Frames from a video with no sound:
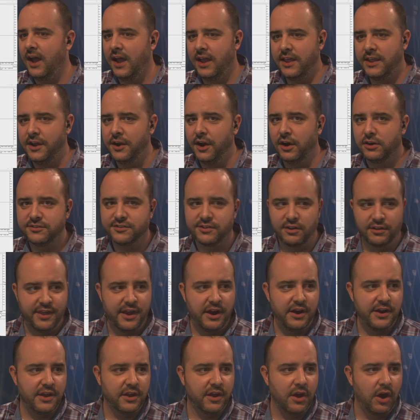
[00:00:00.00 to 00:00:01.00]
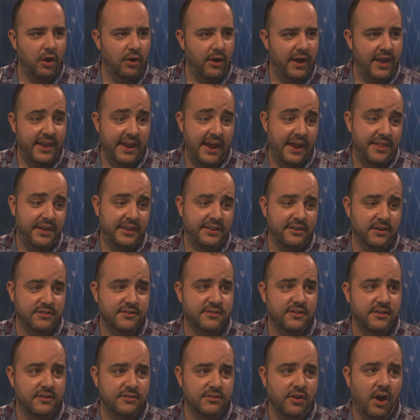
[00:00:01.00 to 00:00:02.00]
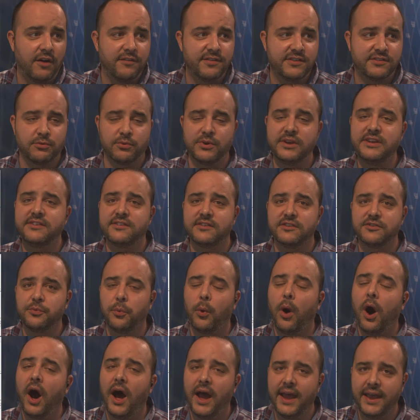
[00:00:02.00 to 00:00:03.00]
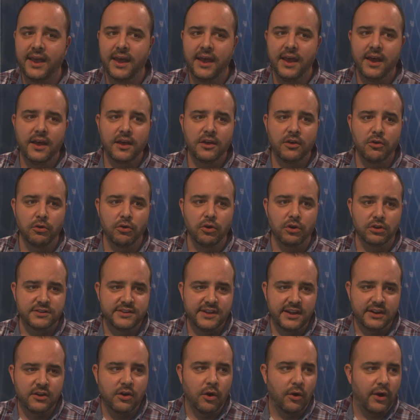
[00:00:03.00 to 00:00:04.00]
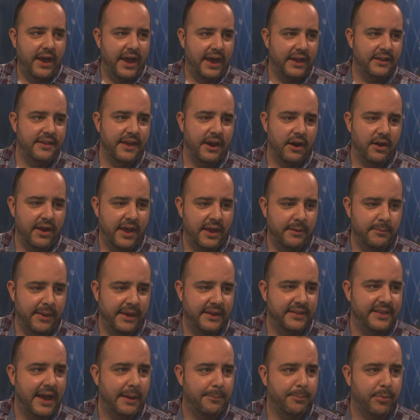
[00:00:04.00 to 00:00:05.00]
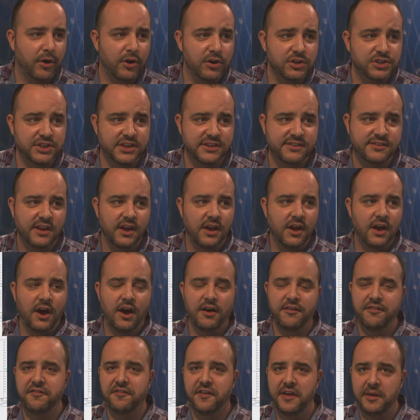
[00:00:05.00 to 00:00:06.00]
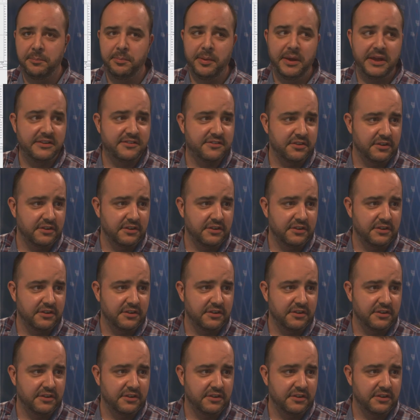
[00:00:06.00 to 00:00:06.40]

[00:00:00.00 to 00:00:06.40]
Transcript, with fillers: you know, so there you go. And I think there's obvious reasons why Google did go ahead there and made that purchase of Fitbit.